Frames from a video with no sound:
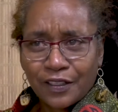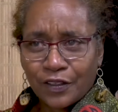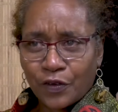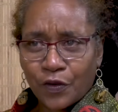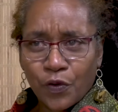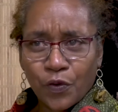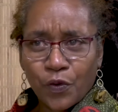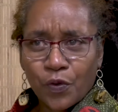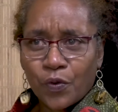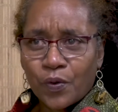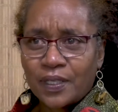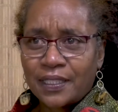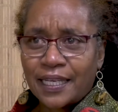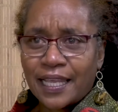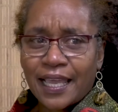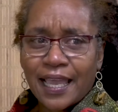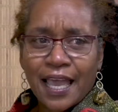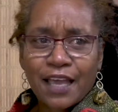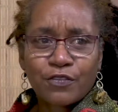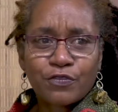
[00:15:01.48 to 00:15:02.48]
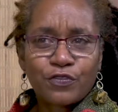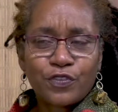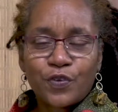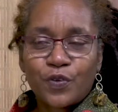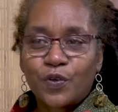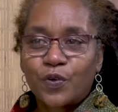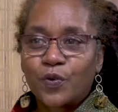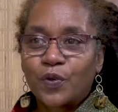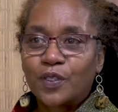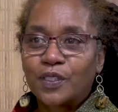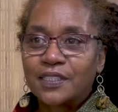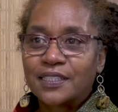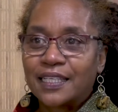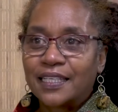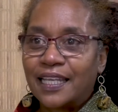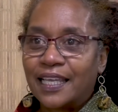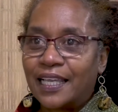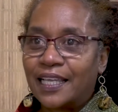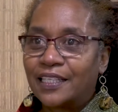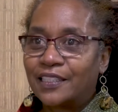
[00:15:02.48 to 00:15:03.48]
go and they have funerals
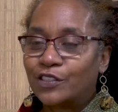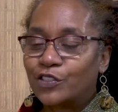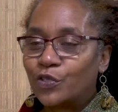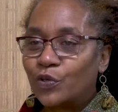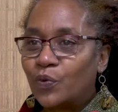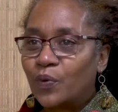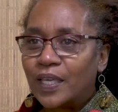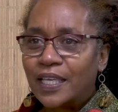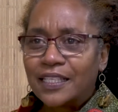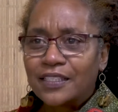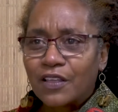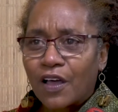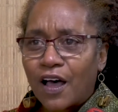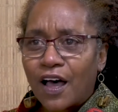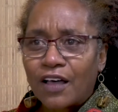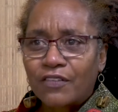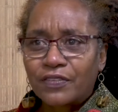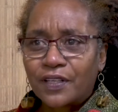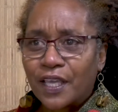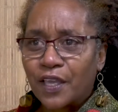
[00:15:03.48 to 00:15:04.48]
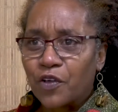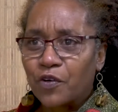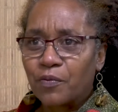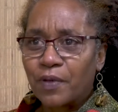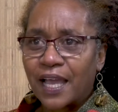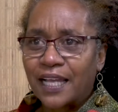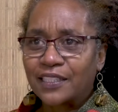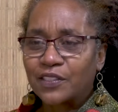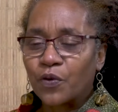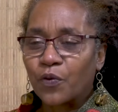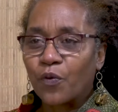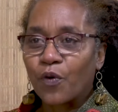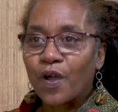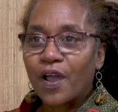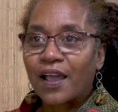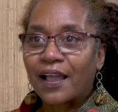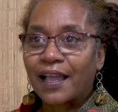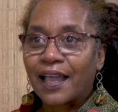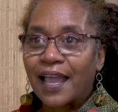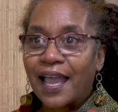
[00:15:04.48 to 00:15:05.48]
and they get 2 weeks off, they go back to
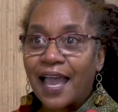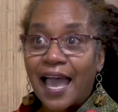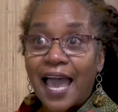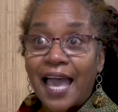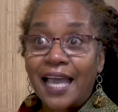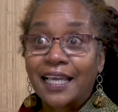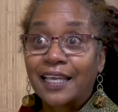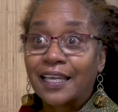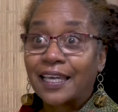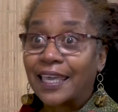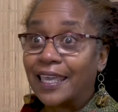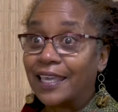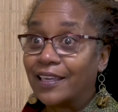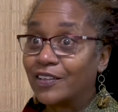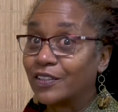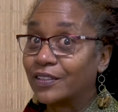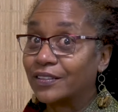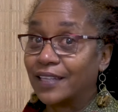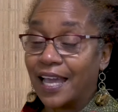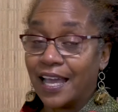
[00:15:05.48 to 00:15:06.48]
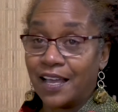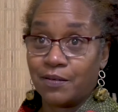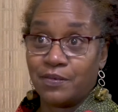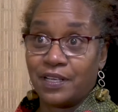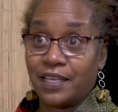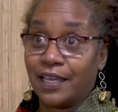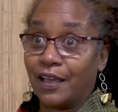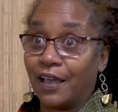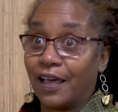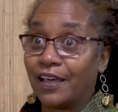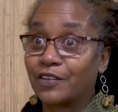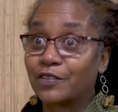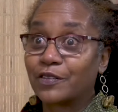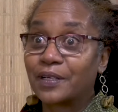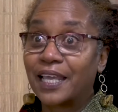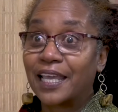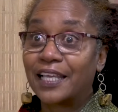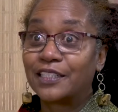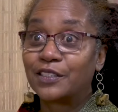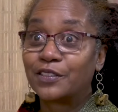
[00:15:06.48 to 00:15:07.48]
work. I'm like, how do
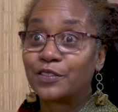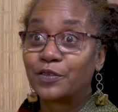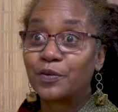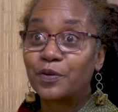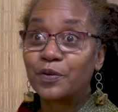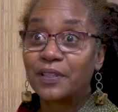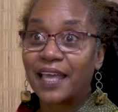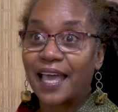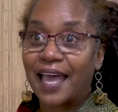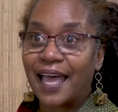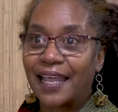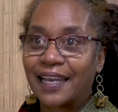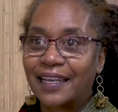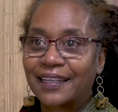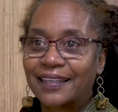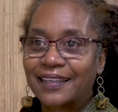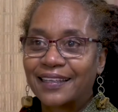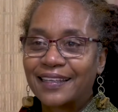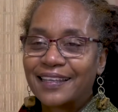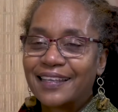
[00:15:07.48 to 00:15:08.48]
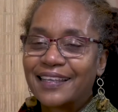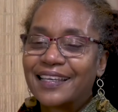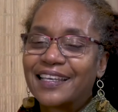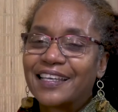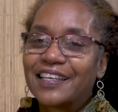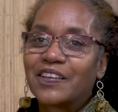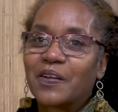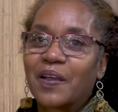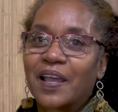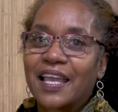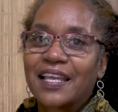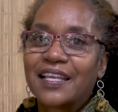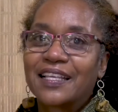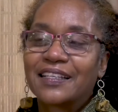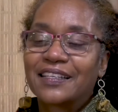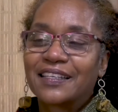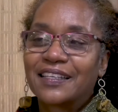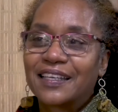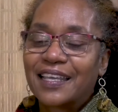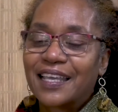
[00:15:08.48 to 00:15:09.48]
they do that? Right?
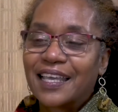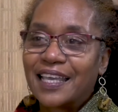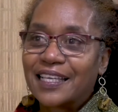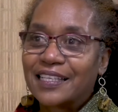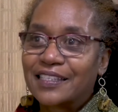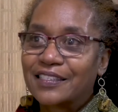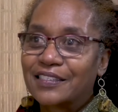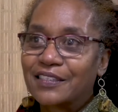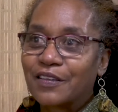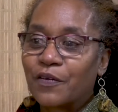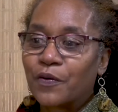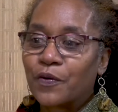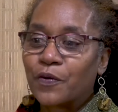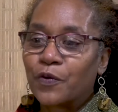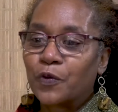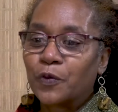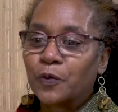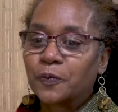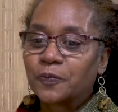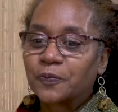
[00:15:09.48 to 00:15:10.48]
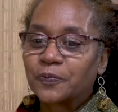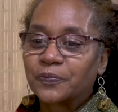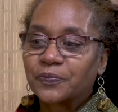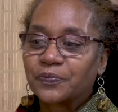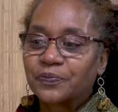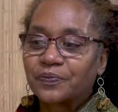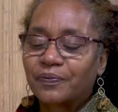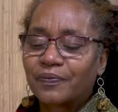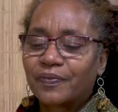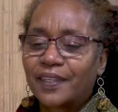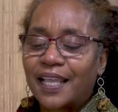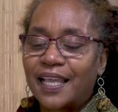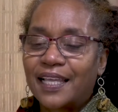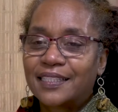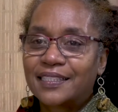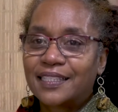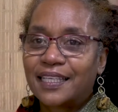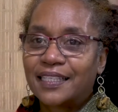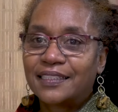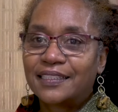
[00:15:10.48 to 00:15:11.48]
So I
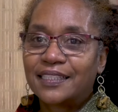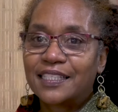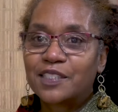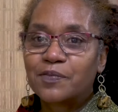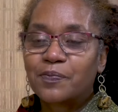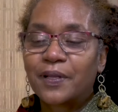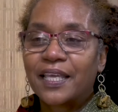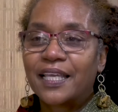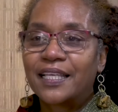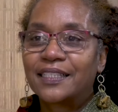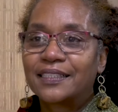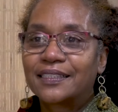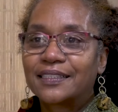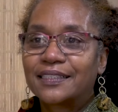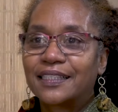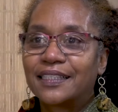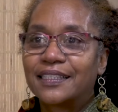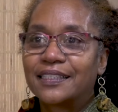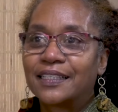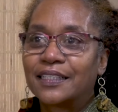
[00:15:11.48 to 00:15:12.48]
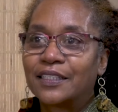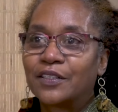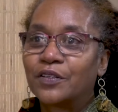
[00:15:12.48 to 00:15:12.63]
said, this place is